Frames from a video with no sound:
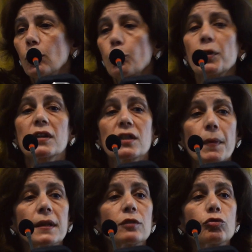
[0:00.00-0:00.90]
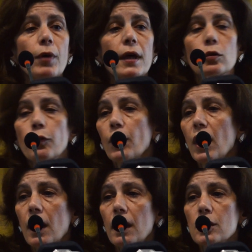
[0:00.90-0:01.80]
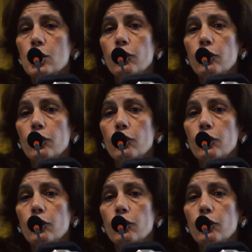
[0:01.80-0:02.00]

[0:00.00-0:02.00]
or you participate in trade of cars,